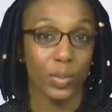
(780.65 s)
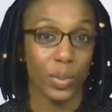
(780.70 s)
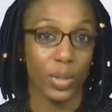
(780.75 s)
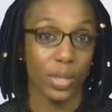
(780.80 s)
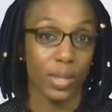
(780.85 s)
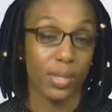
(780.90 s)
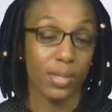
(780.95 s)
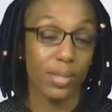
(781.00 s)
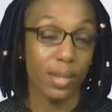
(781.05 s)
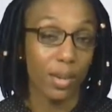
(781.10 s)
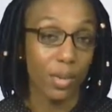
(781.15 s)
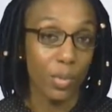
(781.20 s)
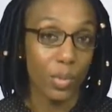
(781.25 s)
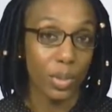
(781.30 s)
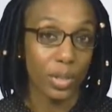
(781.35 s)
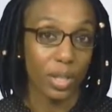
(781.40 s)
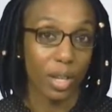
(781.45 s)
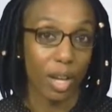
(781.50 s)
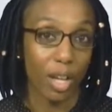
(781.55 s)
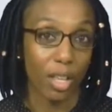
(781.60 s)
with a
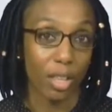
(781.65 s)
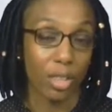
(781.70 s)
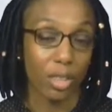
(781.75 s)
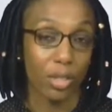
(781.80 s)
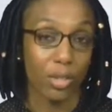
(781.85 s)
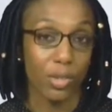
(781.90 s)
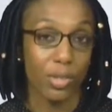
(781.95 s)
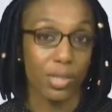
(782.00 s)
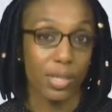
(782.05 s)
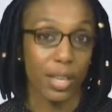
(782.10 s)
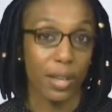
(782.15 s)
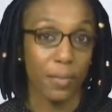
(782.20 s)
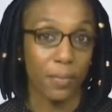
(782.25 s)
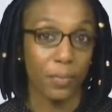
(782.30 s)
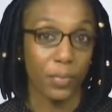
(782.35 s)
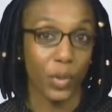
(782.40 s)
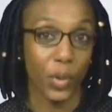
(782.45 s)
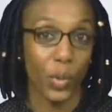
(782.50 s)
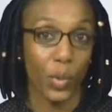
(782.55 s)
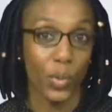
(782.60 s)
ceremony on Thursday,
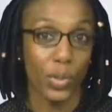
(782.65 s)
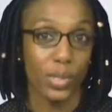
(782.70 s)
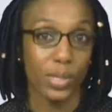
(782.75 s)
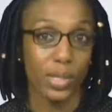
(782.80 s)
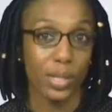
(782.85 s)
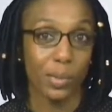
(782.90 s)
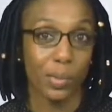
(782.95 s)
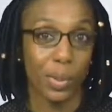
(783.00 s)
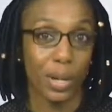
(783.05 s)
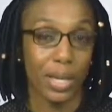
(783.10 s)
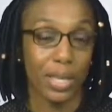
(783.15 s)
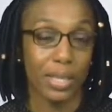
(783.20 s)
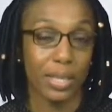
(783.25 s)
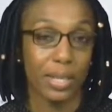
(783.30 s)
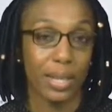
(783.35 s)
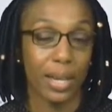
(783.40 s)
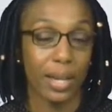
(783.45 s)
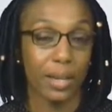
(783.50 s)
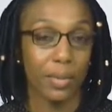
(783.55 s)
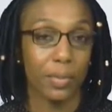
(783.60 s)
hosted by the
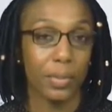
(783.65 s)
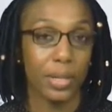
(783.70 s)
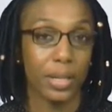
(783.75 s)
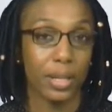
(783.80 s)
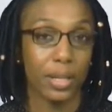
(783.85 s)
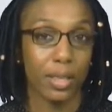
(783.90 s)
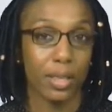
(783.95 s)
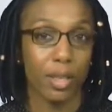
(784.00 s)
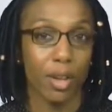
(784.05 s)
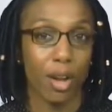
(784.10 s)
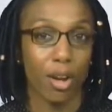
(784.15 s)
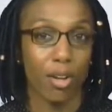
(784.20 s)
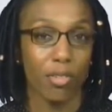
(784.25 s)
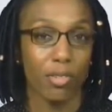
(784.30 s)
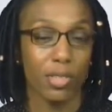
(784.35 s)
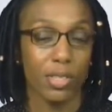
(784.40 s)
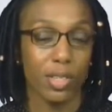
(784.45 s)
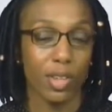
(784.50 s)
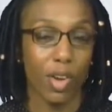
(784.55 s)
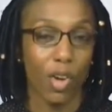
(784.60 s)
Nyabingi
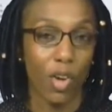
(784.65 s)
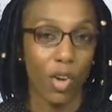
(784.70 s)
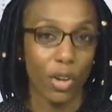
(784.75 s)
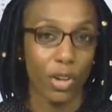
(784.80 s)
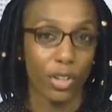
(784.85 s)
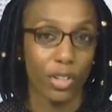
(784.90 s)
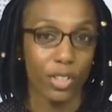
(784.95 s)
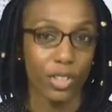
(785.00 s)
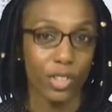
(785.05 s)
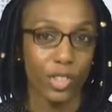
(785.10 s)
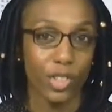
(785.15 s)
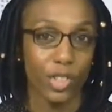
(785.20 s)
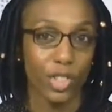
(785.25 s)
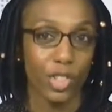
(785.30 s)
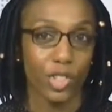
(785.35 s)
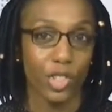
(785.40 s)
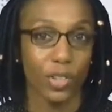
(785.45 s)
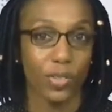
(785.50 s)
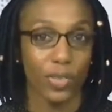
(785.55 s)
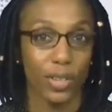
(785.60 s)
Theocracy Order,
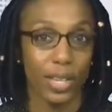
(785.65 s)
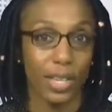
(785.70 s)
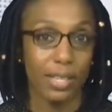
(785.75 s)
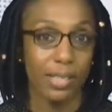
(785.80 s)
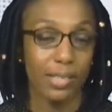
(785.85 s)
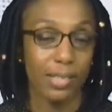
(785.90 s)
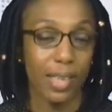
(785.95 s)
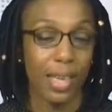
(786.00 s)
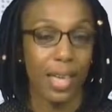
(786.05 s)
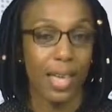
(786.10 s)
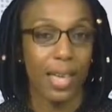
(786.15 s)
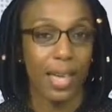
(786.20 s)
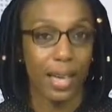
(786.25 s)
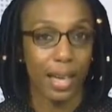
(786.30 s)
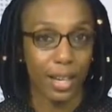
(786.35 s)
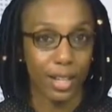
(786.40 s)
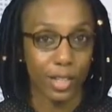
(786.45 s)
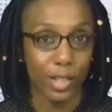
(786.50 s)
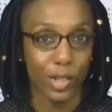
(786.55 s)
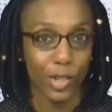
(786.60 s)
Church of His
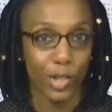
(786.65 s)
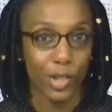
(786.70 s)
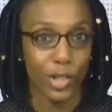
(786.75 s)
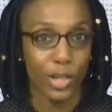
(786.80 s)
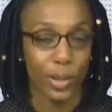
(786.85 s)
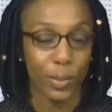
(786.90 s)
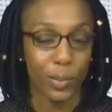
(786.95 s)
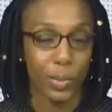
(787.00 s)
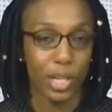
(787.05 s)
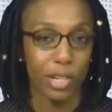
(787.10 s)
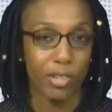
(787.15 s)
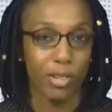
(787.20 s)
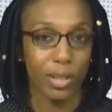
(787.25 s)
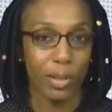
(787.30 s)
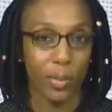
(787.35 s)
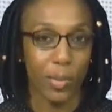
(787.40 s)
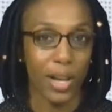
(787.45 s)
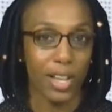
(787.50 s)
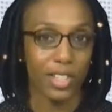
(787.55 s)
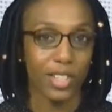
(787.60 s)
and Her Imperial
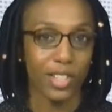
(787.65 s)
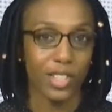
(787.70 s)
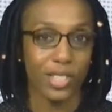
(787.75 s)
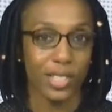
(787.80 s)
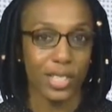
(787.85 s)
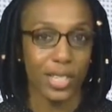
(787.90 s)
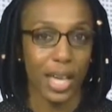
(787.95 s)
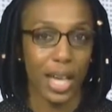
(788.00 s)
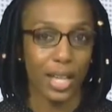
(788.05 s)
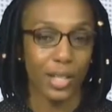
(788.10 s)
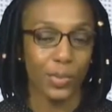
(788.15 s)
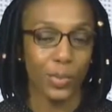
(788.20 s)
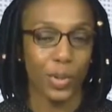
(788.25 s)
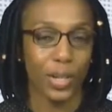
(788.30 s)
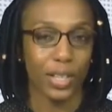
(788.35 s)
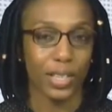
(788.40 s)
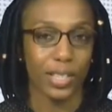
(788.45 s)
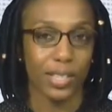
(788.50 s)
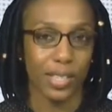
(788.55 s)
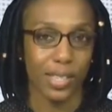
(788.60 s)
Majesty at
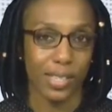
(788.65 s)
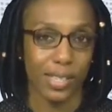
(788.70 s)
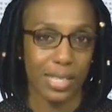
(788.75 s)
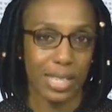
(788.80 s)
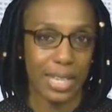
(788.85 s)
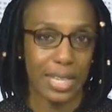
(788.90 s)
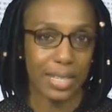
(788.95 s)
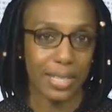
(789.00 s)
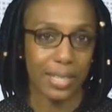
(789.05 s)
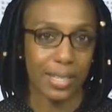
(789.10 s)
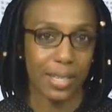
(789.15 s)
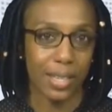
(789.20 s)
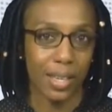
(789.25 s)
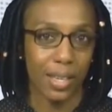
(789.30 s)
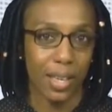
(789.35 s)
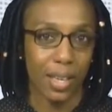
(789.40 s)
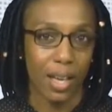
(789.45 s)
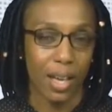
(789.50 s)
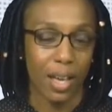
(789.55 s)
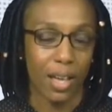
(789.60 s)
Buckley's Estate.
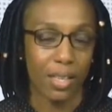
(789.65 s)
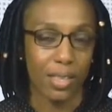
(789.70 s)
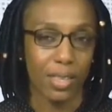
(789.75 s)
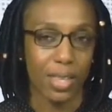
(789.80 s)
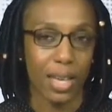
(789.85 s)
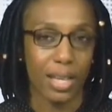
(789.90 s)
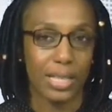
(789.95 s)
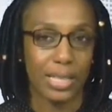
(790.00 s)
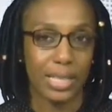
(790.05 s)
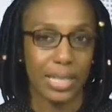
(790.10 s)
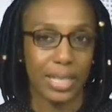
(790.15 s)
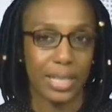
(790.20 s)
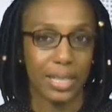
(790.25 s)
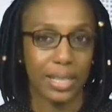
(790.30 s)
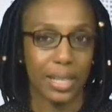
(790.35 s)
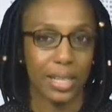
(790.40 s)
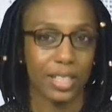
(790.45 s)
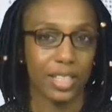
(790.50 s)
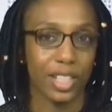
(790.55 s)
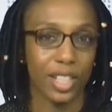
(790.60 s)
On that day in
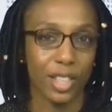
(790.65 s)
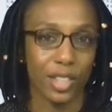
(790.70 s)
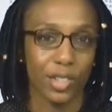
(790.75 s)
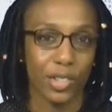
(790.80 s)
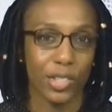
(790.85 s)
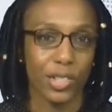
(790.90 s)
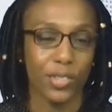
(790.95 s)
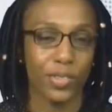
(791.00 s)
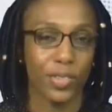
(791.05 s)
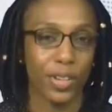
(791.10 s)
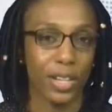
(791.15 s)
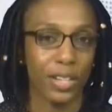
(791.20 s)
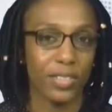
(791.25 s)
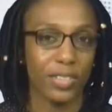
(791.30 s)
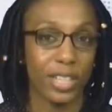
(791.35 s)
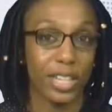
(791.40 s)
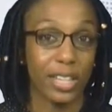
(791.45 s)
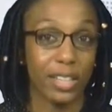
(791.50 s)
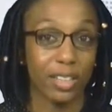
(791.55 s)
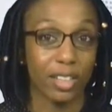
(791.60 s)

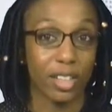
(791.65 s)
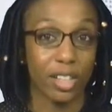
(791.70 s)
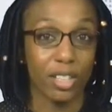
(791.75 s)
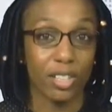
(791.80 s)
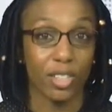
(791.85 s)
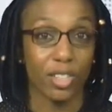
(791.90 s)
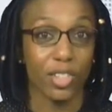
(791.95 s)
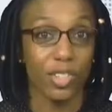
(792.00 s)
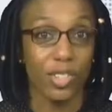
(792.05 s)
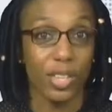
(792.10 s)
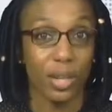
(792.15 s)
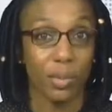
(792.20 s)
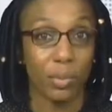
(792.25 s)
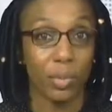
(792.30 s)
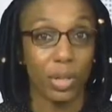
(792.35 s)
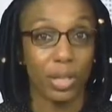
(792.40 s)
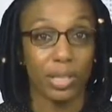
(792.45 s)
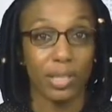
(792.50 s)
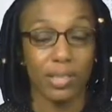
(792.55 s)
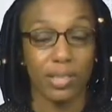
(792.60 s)
1935, cane cutters at
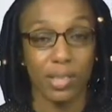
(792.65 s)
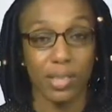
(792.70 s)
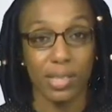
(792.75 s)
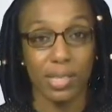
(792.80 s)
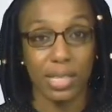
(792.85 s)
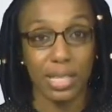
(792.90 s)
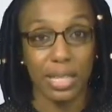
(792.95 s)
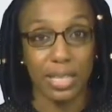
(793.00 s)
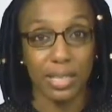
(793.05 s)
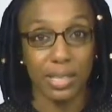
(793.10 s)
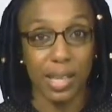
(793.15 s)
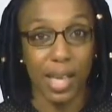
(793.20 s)
Buckley's Estate